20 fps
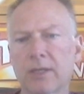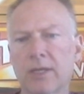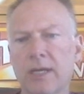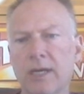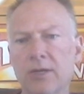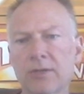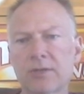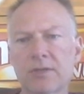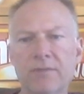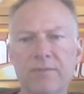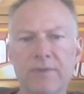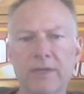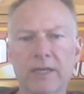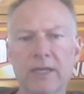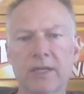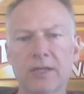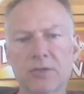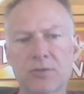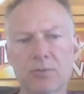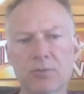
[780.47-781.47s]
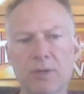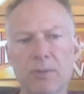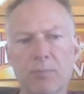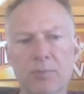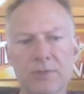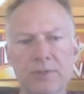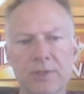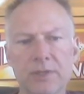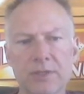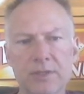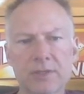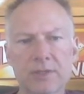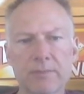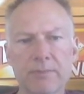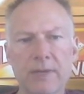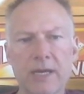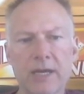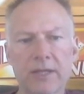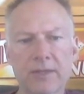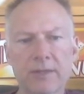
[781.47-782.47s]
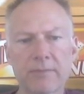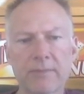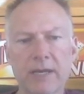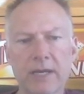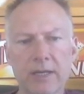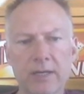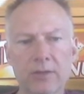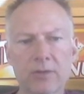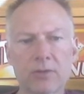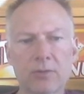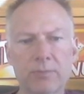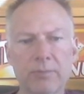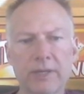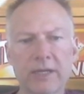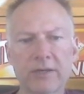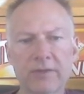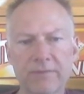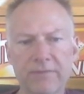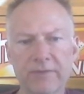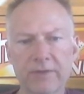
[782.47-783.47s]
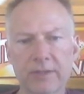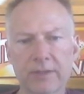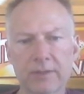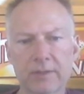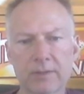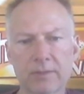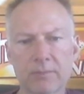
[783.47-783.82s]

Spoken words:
house advantage represents the mathematical benefit